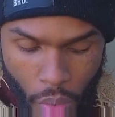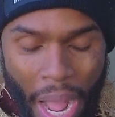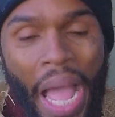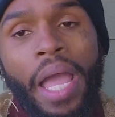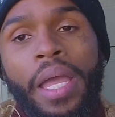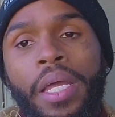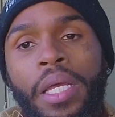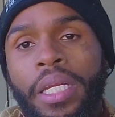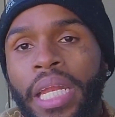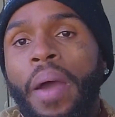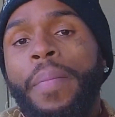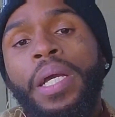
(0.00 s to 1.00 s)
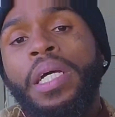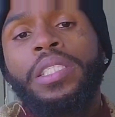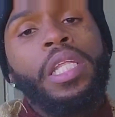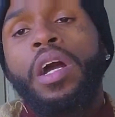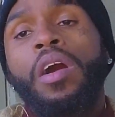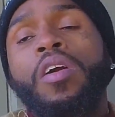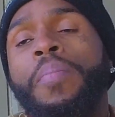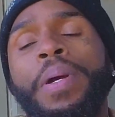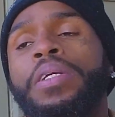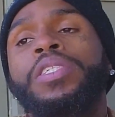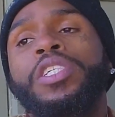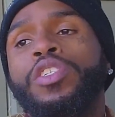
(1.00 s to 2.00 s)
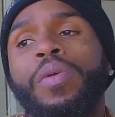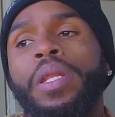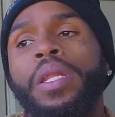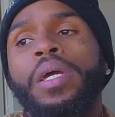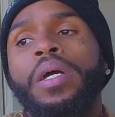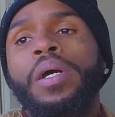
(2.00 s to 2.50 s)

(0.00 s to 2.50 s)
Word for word: Why? Not because of their own personal strength,